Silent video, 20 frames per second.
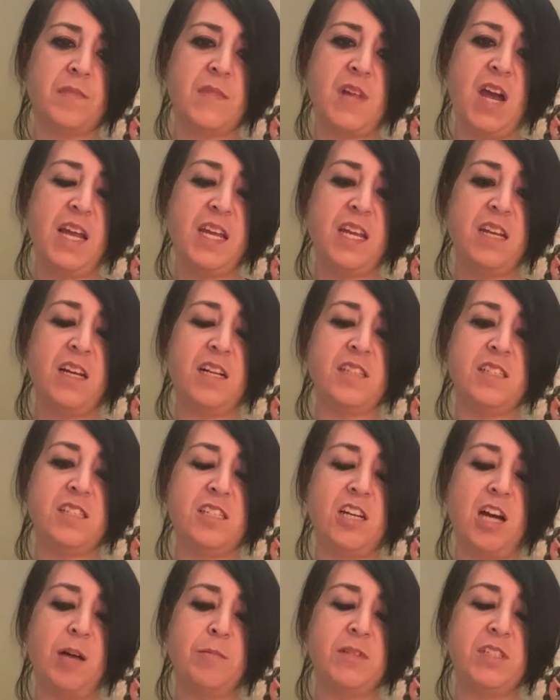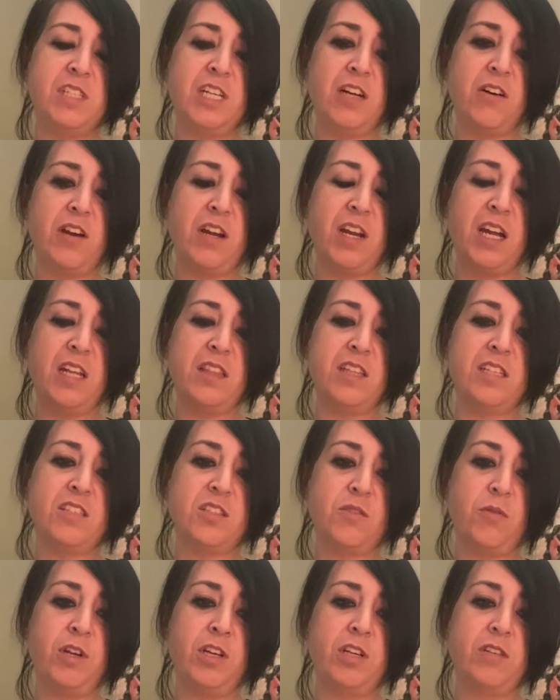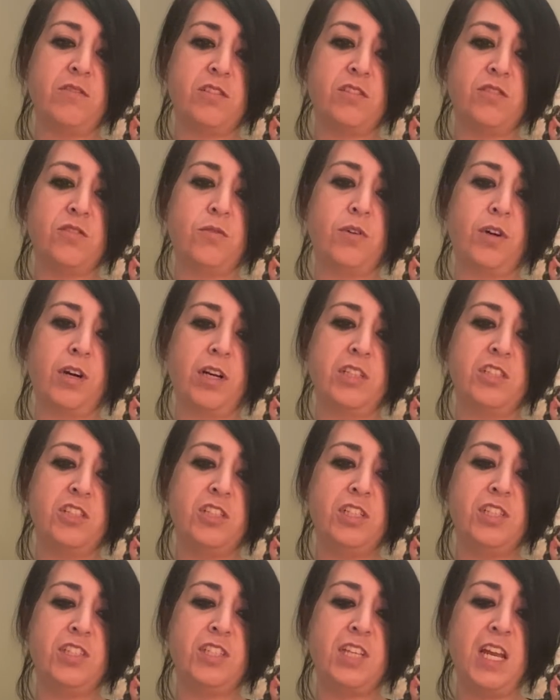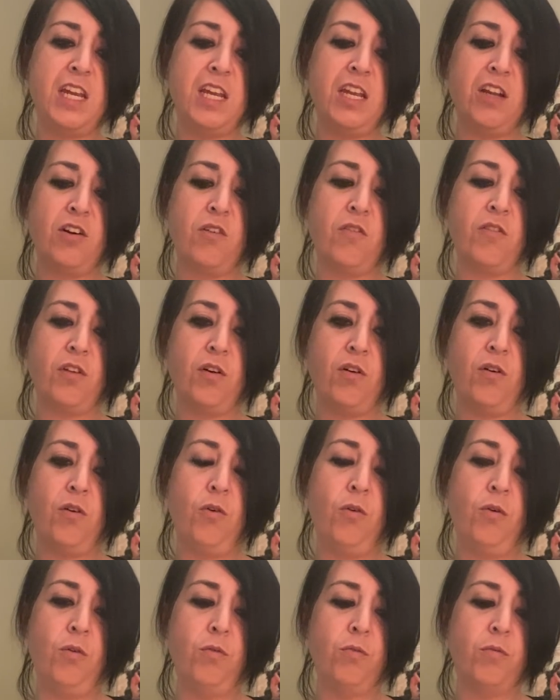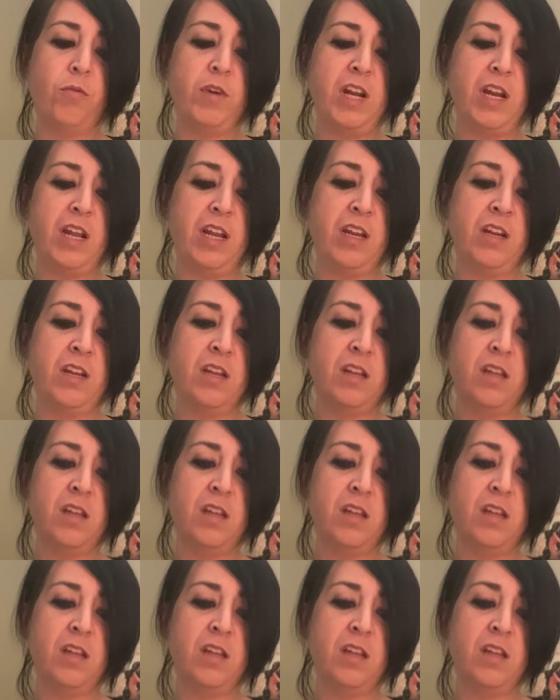I cannot stop staring at this Queen of Swords. She is taking over the whole reading.